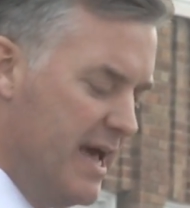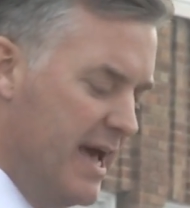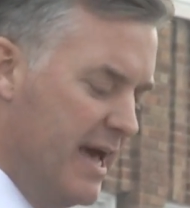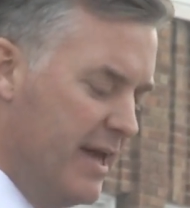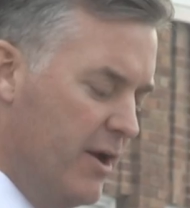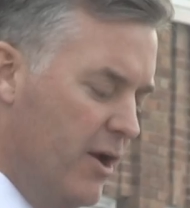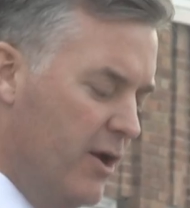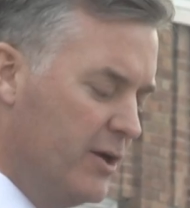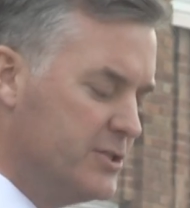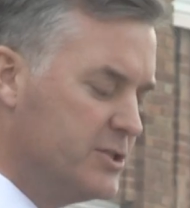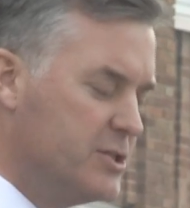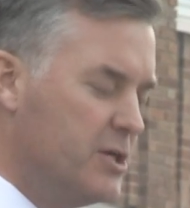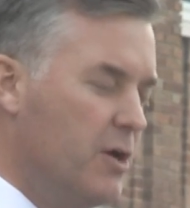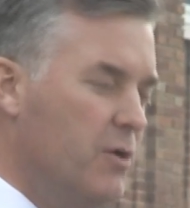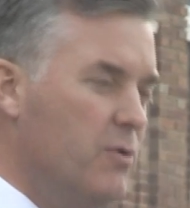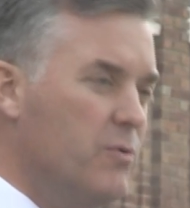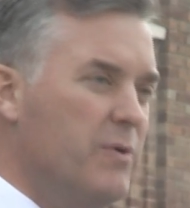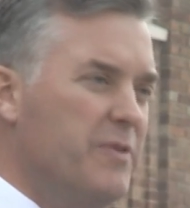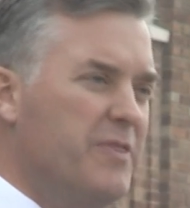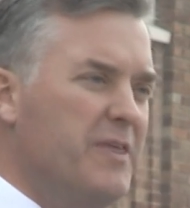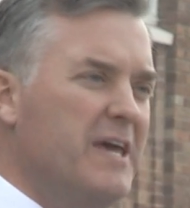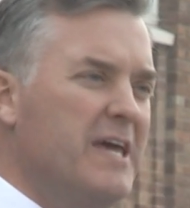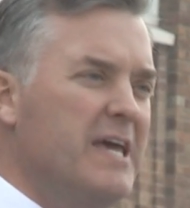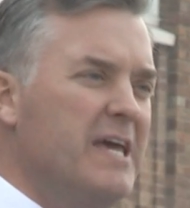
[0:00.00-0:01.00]
and also
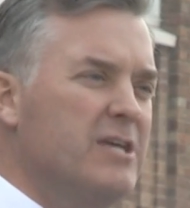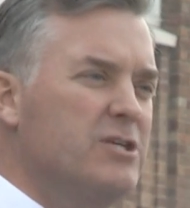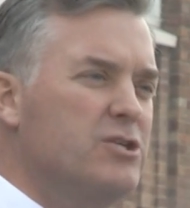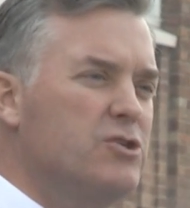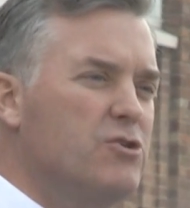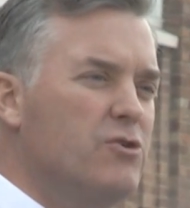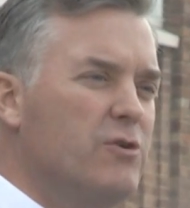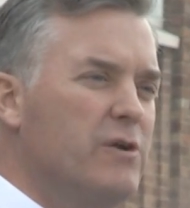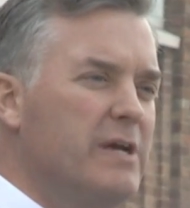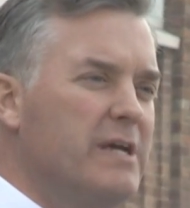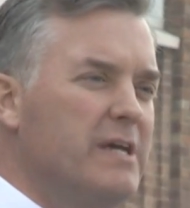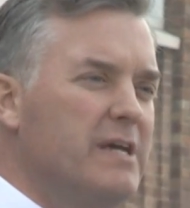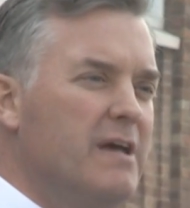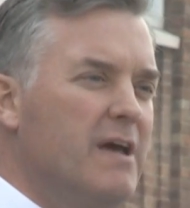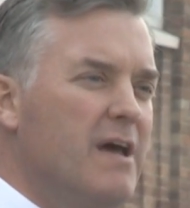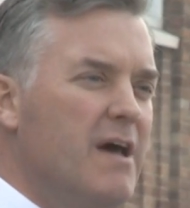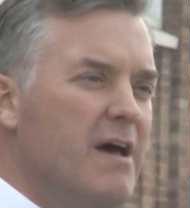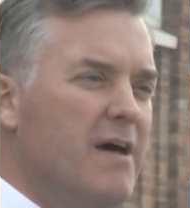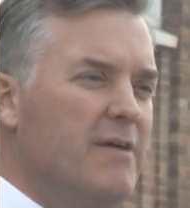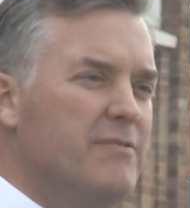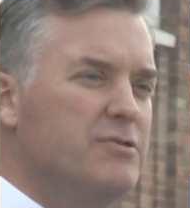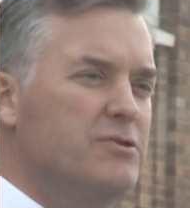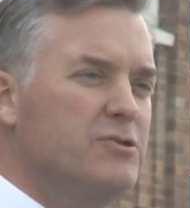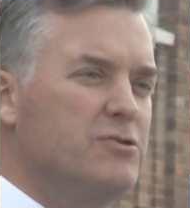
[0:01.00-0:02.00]
with a history
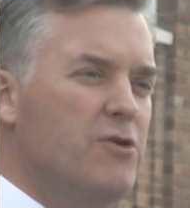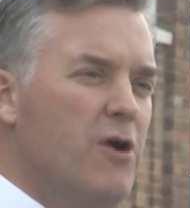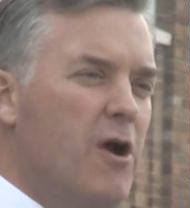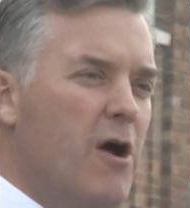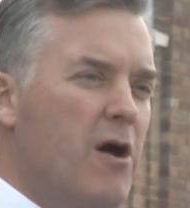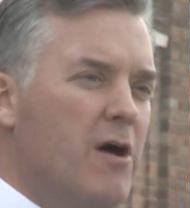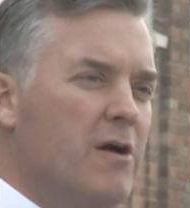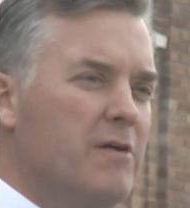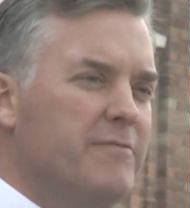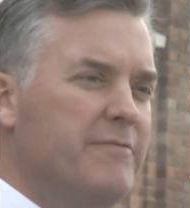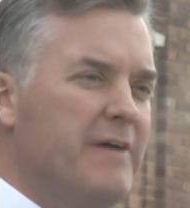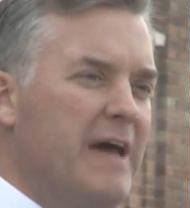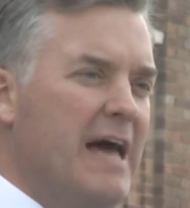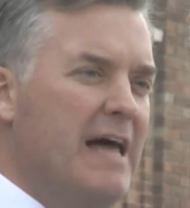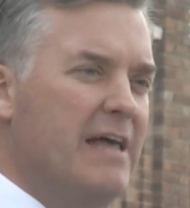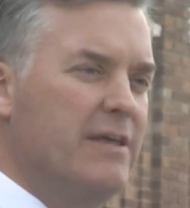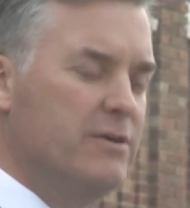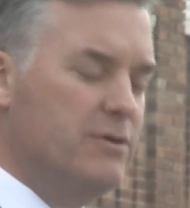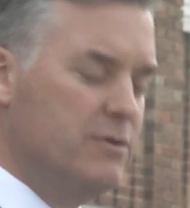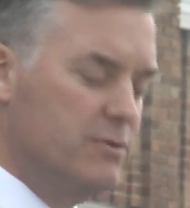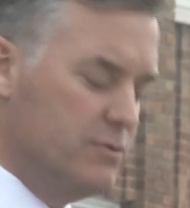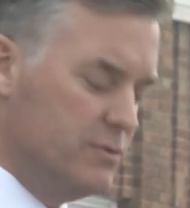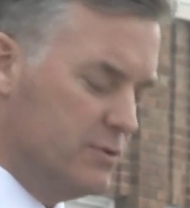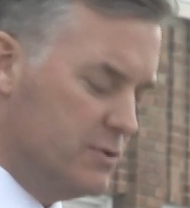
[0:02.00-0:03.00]
of strong
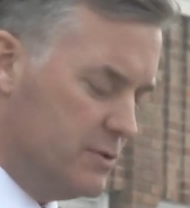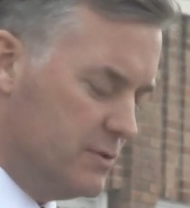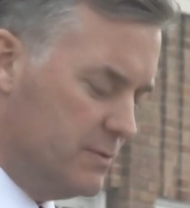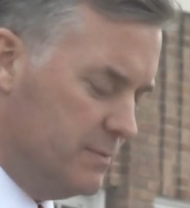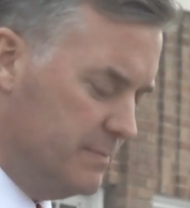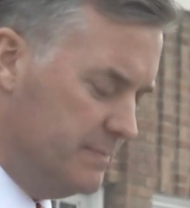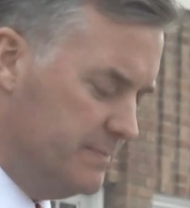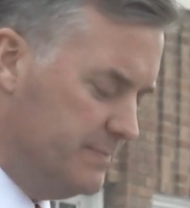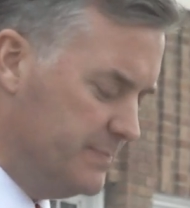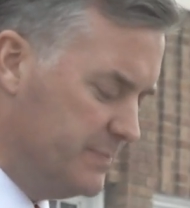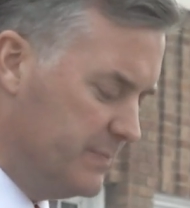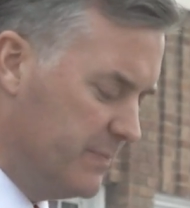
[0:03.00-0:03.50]
values.